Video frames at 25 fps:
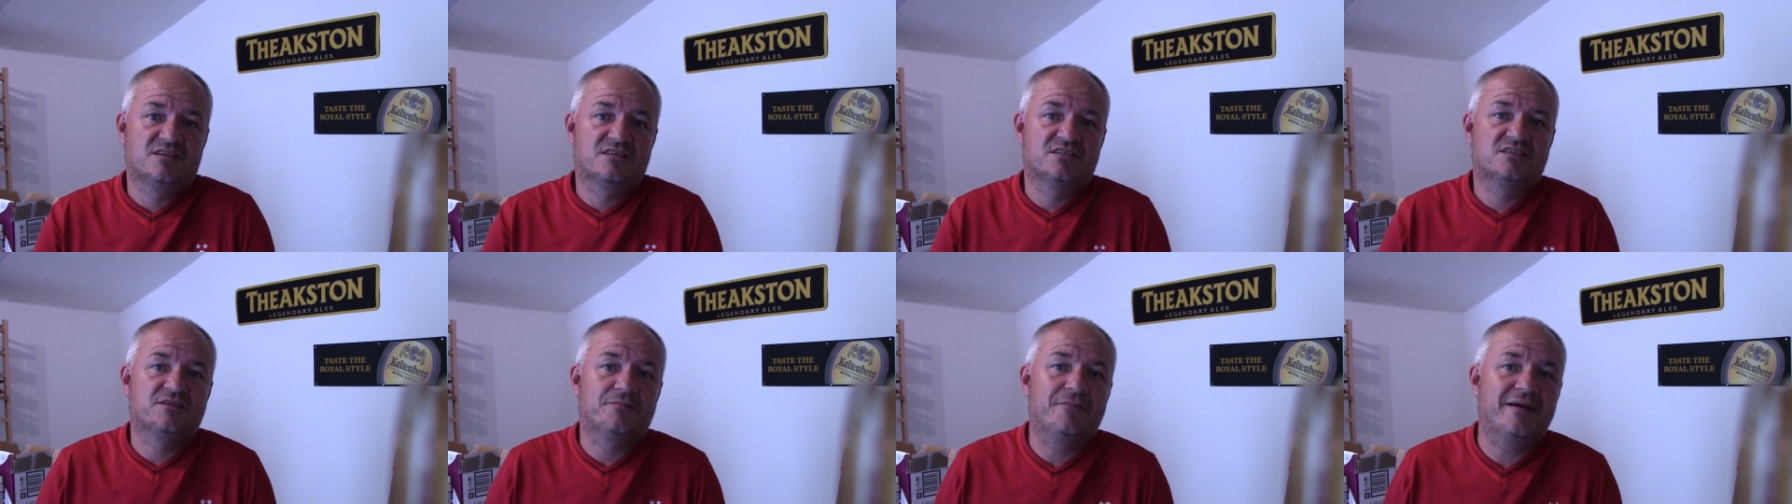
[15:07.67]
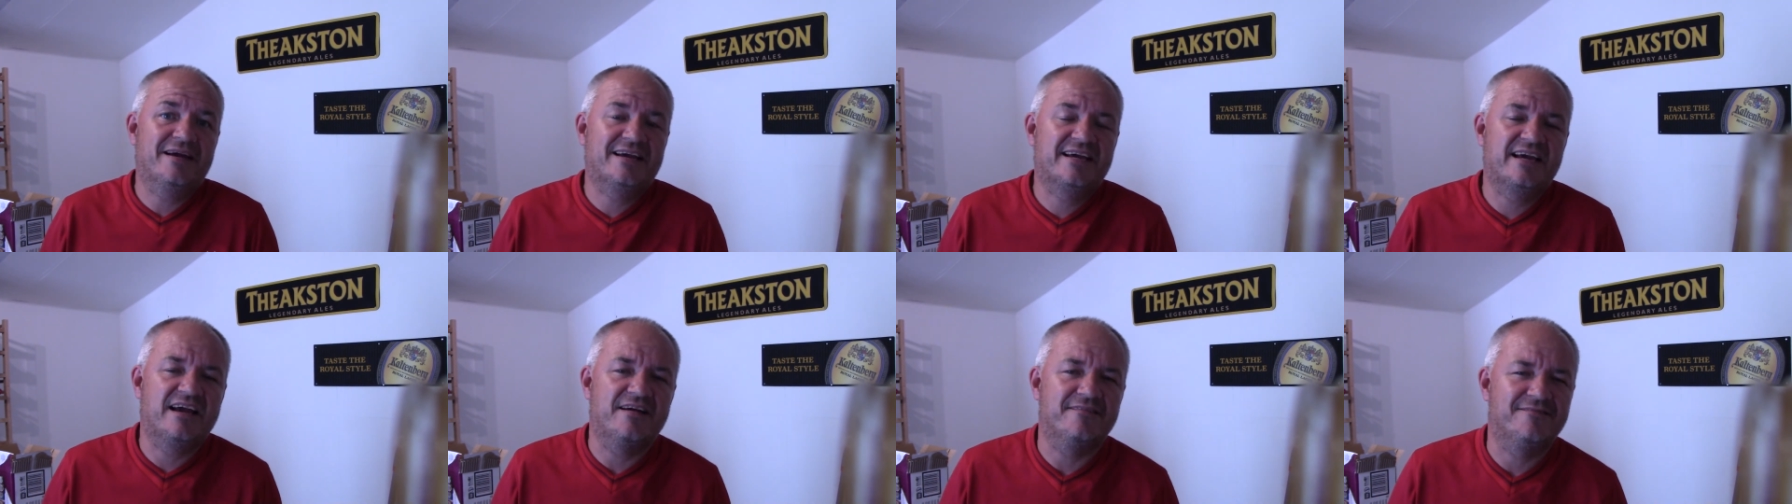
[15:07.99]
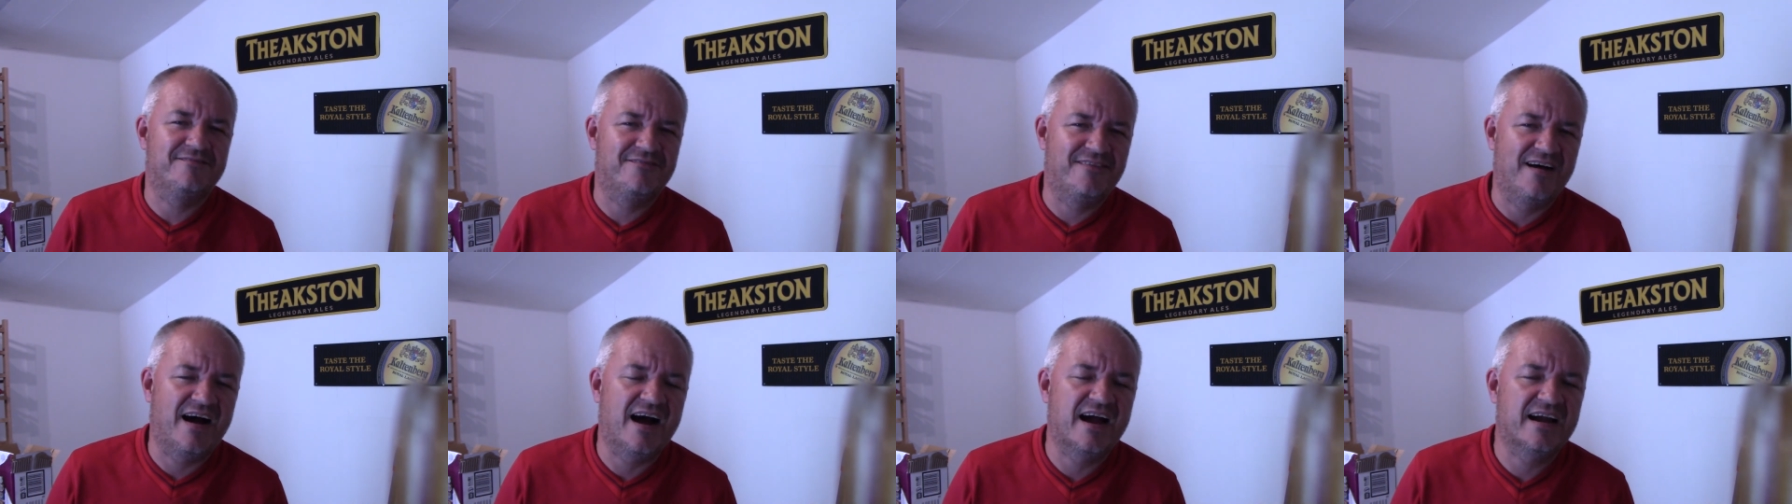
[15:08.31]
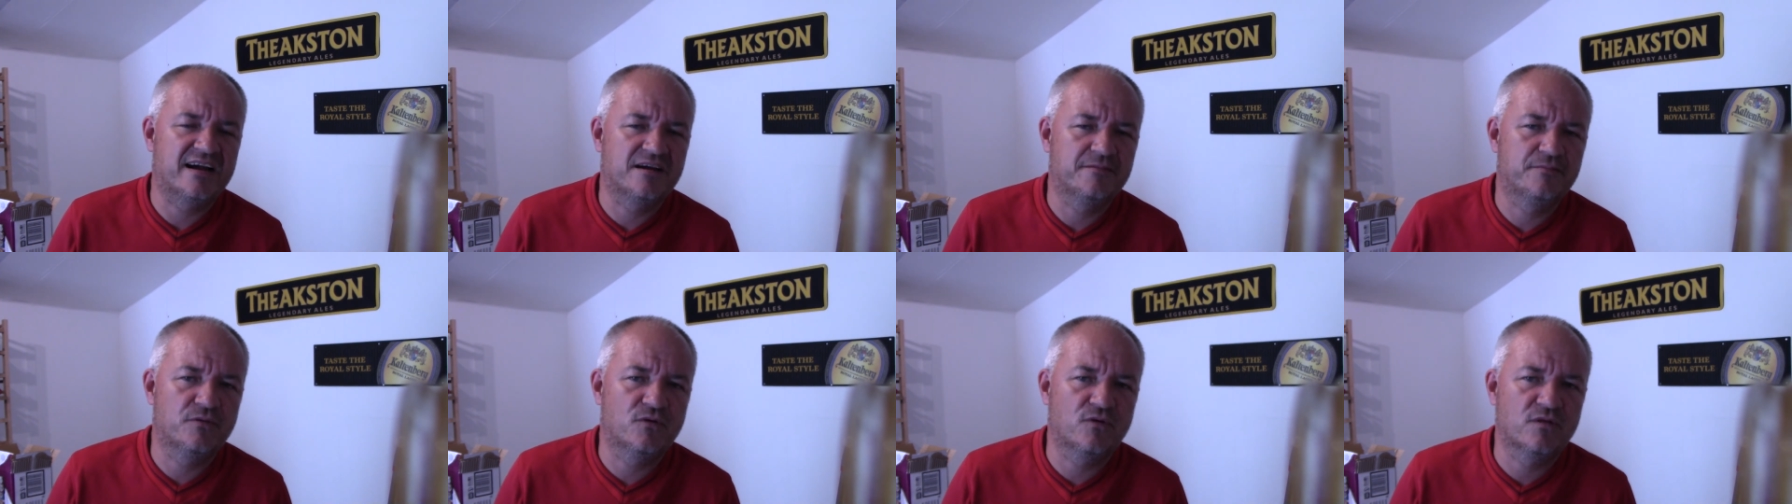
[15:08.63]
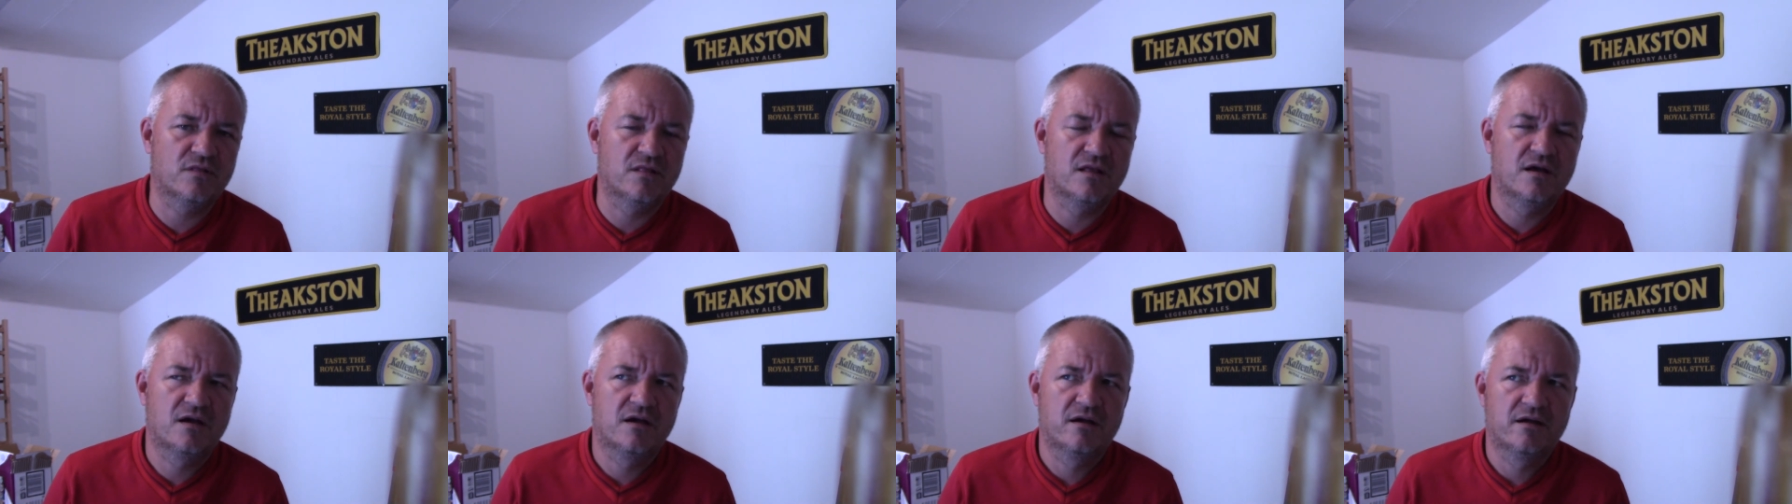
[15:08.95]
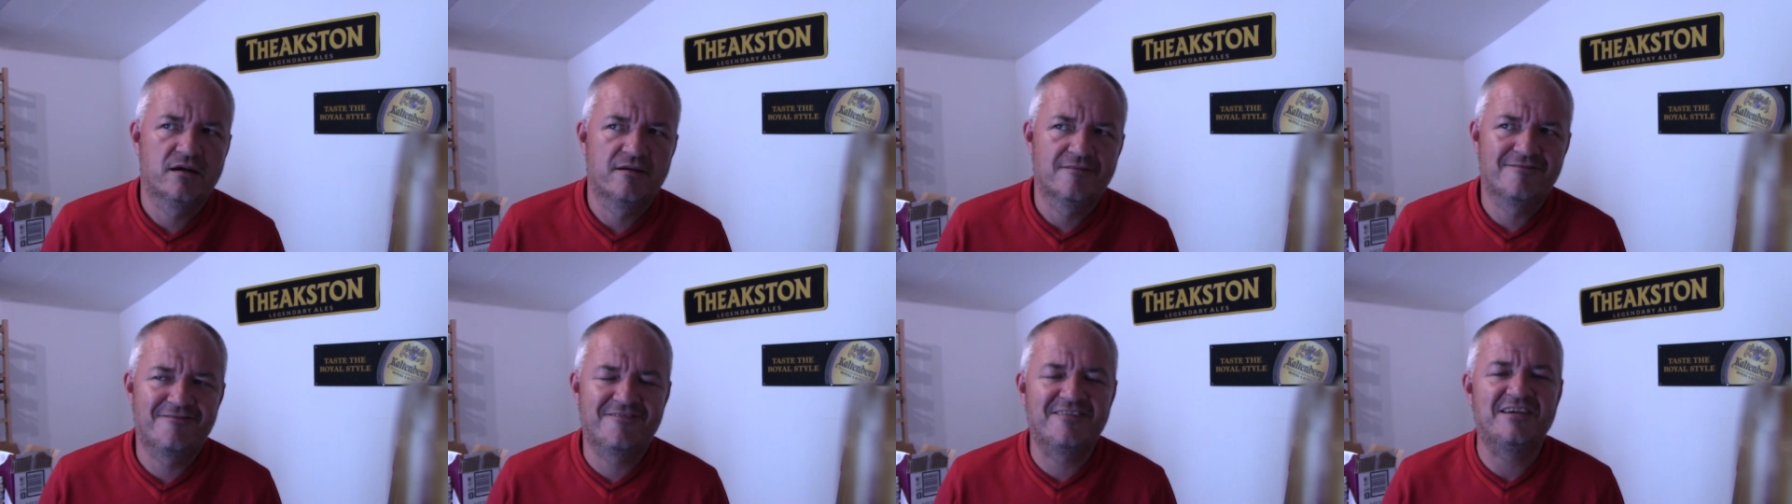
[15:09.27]
to make it a viable
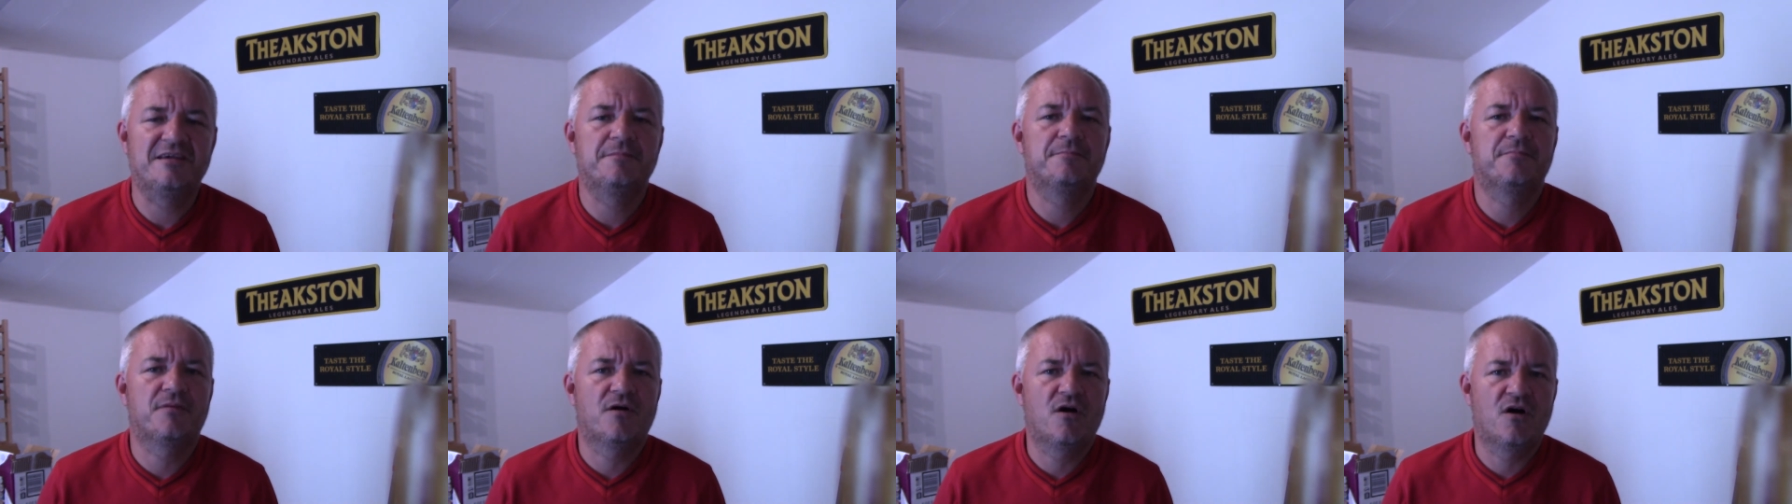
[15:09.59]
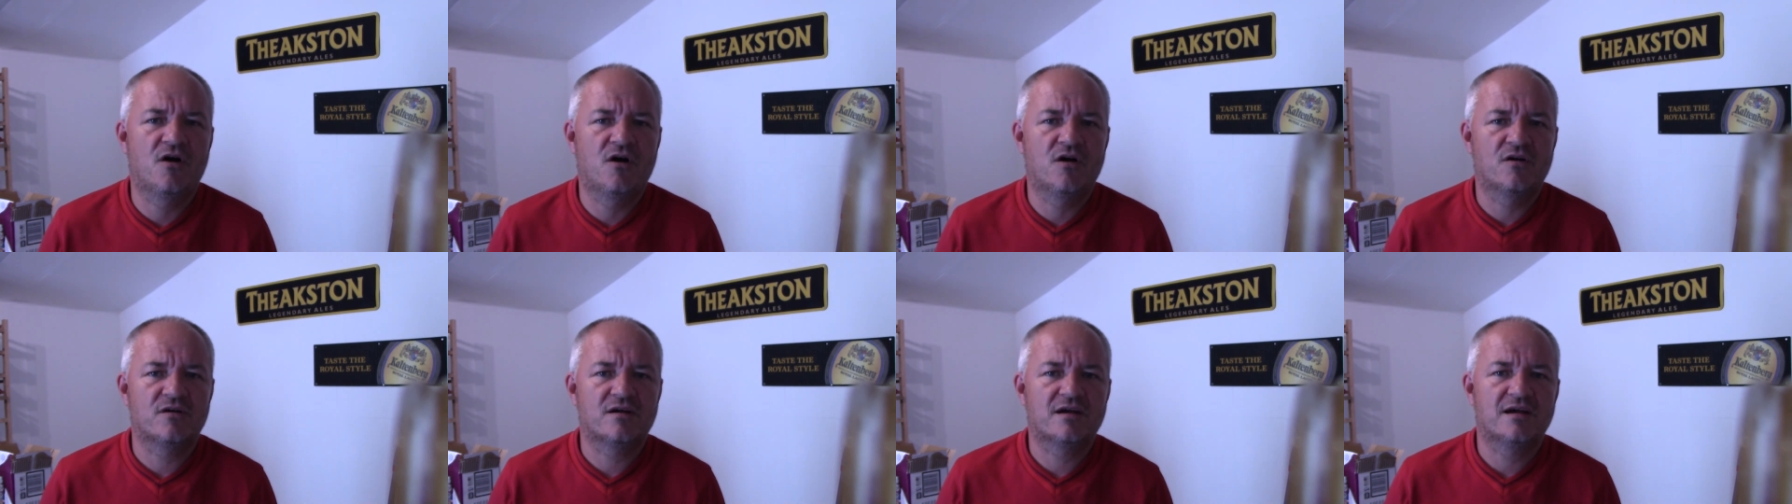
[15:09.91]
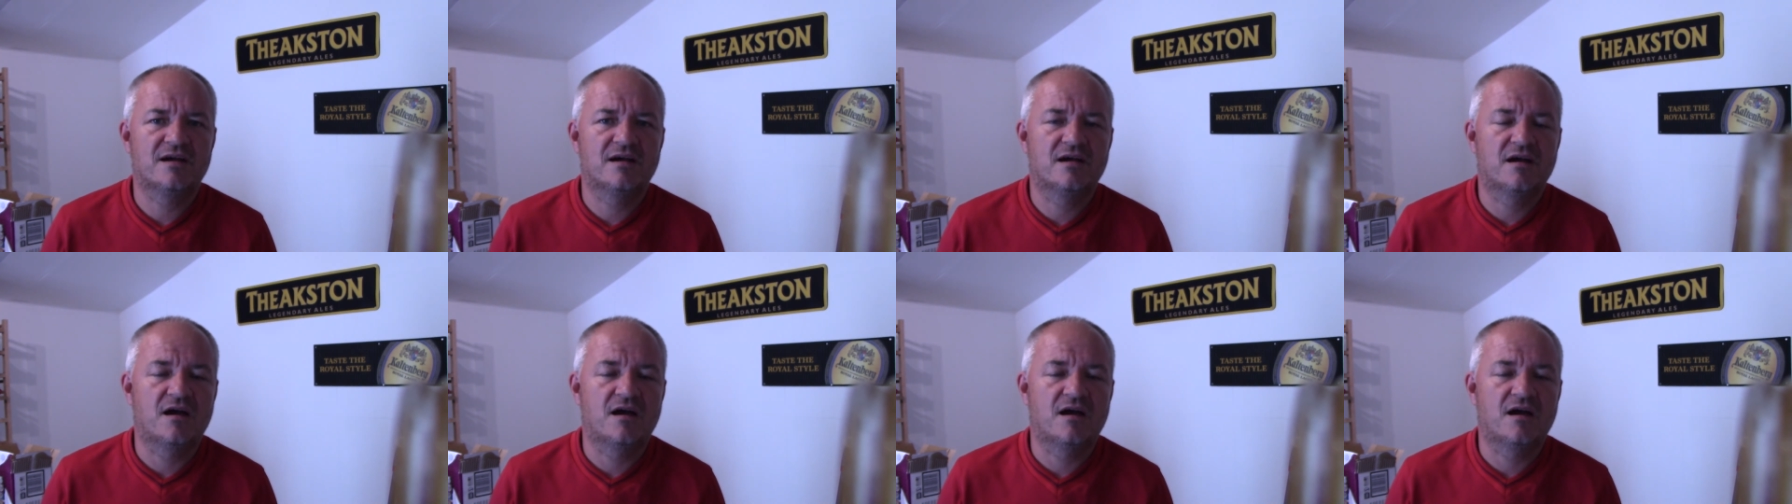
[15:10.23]
theme park